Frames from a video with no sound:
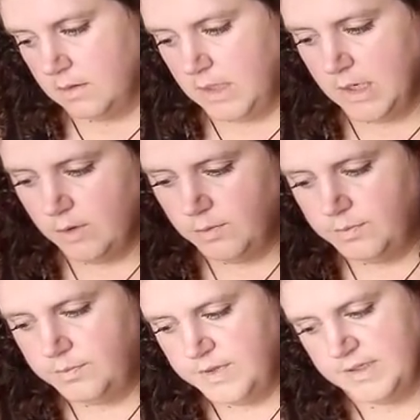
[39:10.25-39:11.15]
you know,
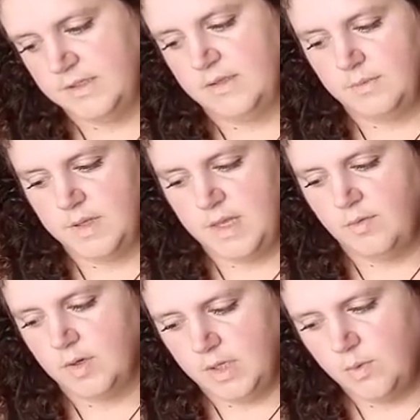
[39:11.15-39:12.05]
this is something they
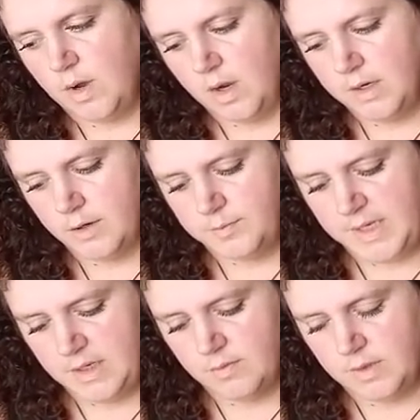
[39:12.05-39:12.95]
really want, or
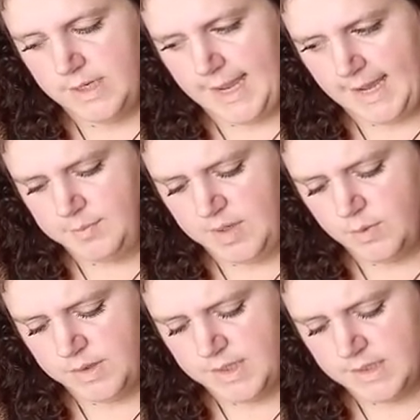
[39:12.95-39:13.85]
being really happy
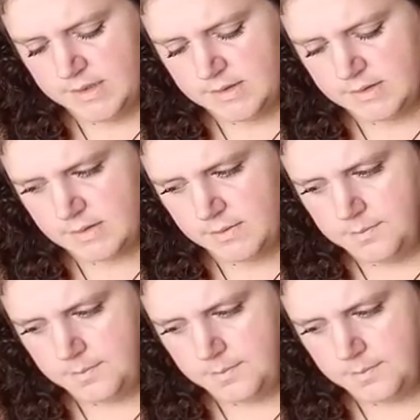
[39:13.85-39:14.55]
with this.